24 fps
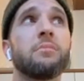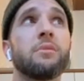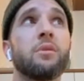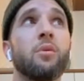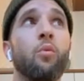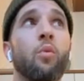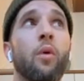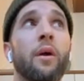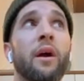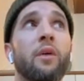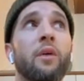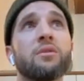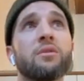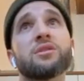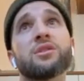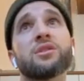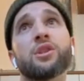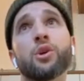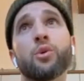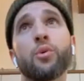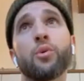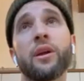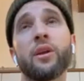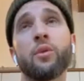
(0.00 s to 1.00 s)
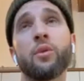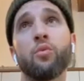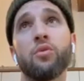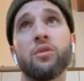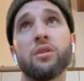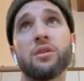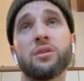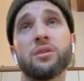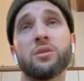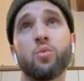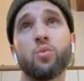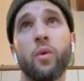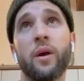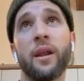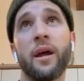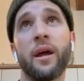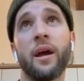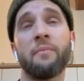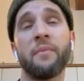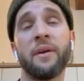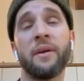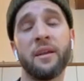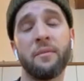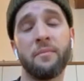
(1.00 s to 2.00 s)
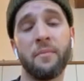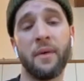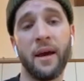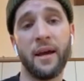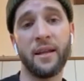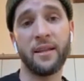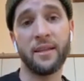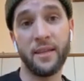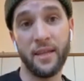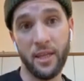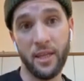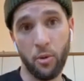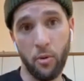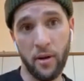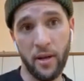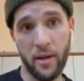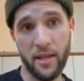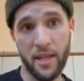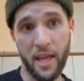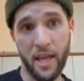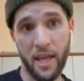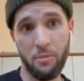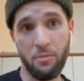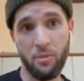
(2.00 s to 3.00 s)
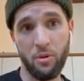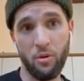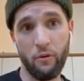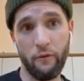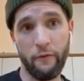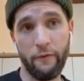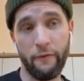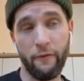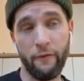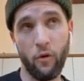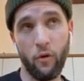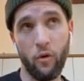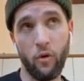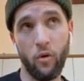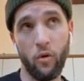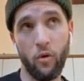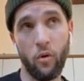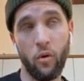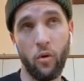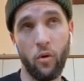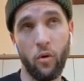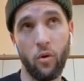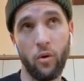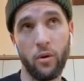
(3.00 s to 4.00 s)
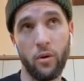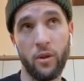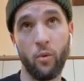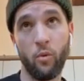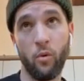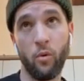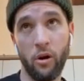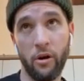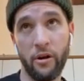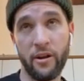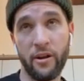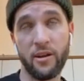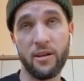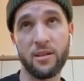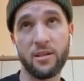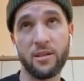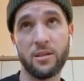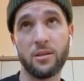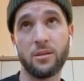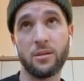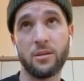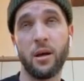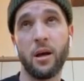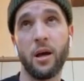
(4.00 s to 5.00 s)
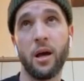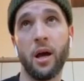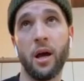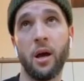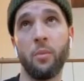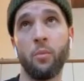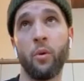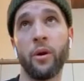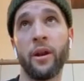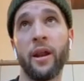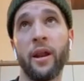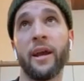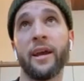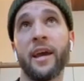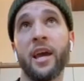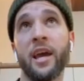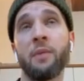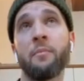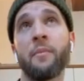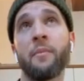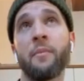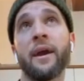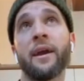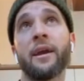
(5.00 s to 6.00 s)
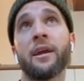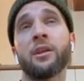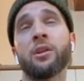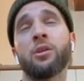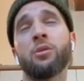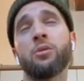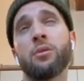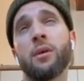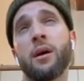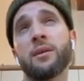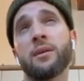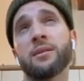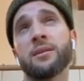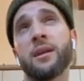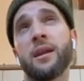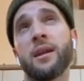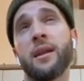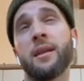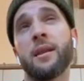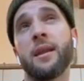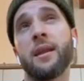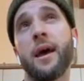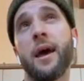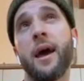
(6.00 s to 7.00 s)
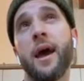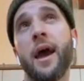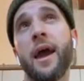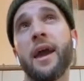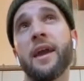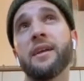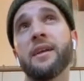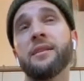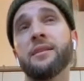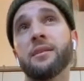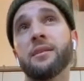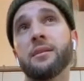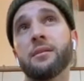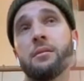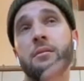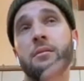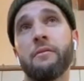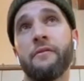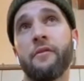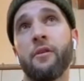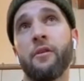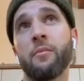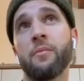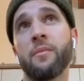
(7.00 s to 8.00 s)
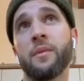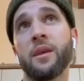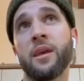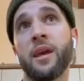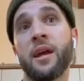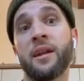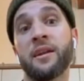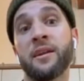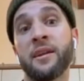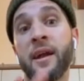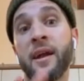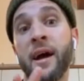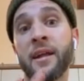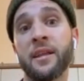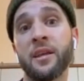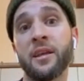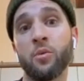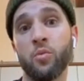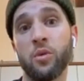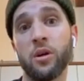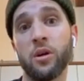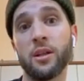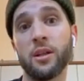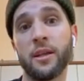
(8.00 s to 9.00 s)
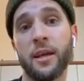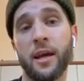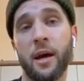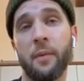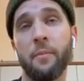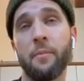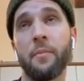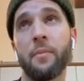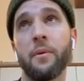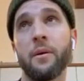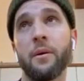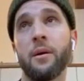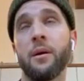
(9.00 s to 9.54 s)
what I was doing was when I made my T20 debut for the Warriors, when I came back in 2008 from the Under-19 World Cup.